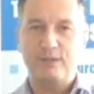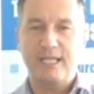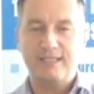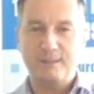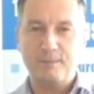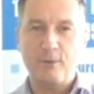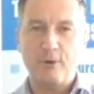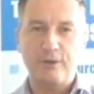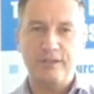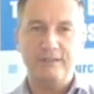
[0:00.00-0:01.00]
exit
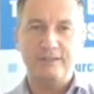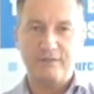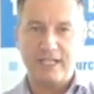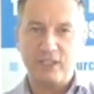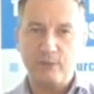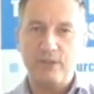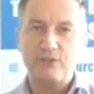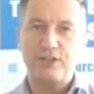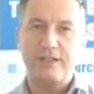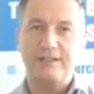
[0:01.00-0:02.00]
points,
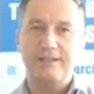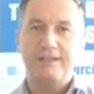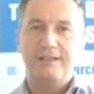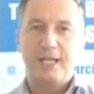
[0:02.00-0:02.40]
evacuation,